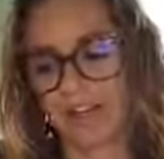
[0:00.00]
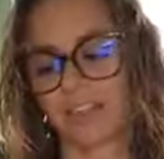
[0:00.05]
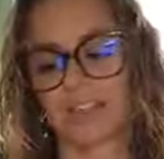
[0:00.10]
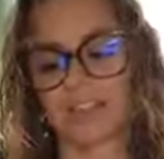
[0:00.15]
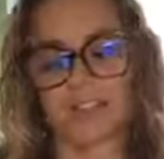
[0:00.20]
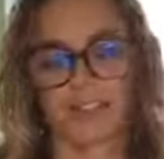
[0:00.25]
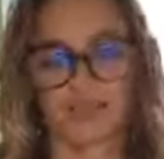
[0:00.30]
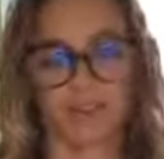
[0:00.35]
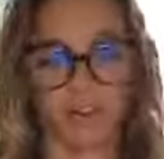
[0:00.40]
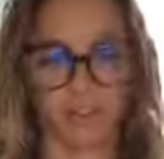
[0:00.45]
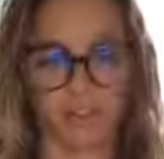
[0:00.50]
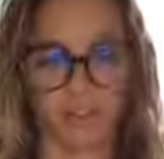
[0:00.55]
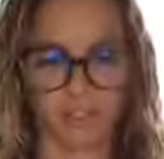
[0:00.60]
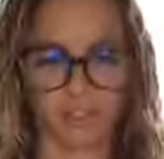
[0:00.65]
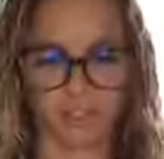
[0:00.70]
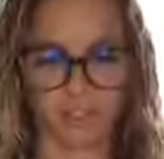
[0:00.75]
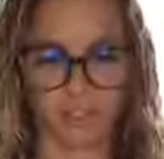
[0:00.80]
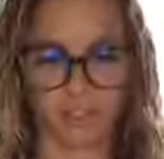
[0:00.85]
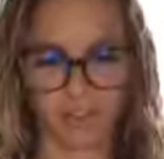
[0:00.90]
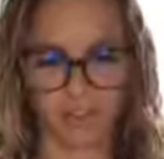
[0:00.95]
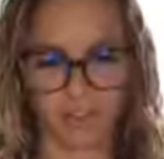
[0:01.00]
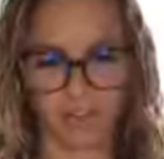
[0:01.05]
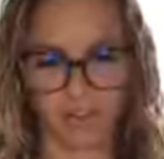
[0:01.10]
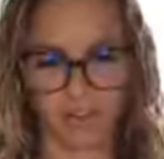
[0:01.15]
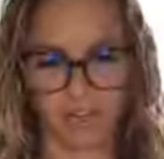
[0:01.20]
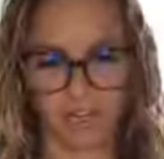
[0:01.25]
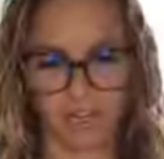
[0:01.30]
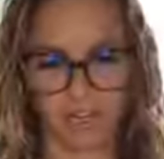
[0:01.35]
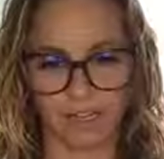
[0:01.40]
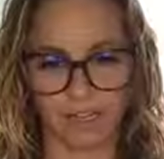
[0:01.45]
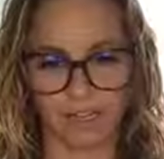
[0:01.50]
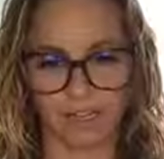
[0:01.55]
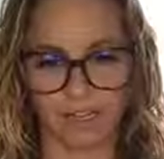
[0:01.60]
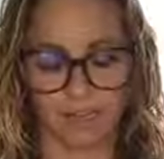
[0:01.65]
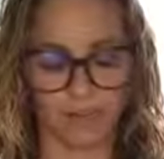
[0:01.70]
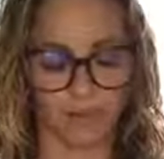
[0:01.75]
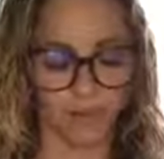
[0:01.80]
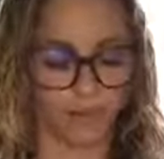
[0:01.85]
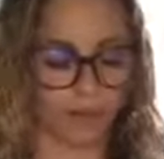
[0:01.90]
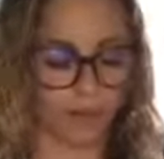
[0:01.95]
the devotion to the divine,
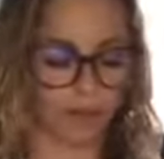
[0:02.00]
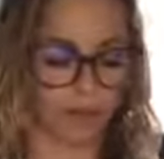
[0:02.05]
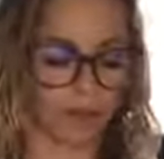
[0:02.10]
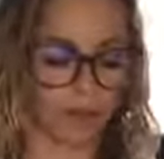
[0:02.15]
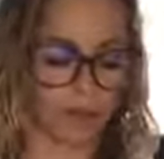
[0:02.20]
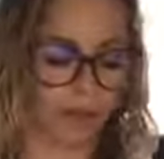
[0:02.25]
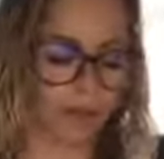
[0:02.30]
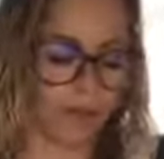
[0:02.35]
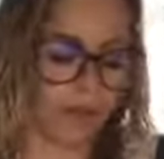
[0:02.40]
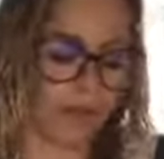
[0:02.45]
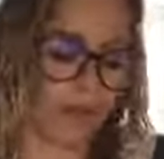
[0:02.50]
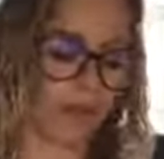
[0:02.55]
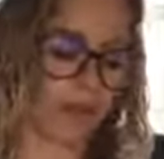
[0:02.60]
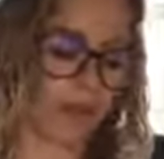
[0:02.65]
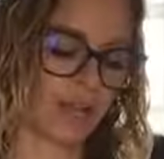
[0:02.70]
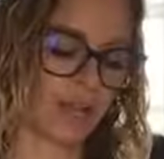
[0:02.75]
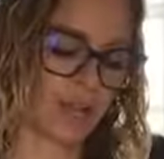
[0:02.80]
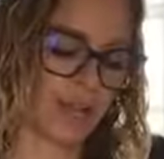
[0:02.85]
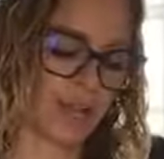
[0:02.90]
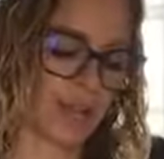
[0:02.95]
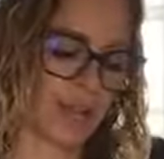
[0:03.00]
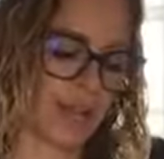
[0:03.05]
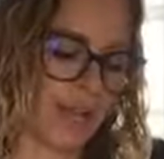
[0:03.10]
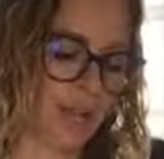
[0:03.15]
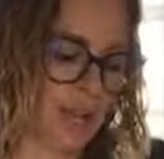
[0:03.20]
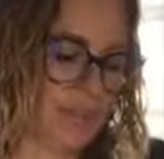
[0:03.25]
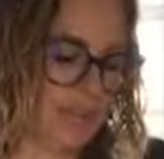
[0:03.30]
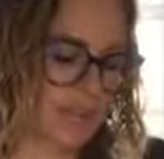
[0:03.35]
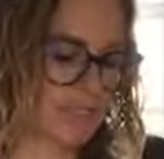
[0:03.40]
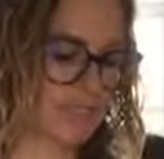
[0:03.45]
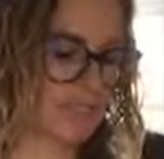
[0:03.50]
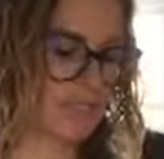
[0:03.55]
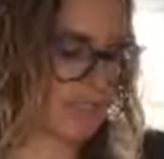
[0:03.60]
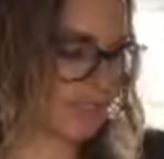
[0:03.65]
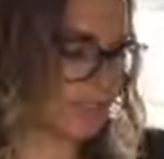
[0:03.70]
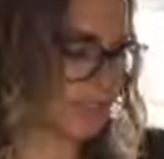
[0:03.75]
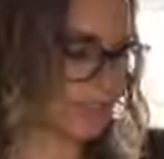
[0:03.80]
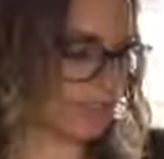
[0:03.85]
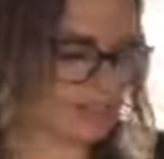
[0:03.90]
or as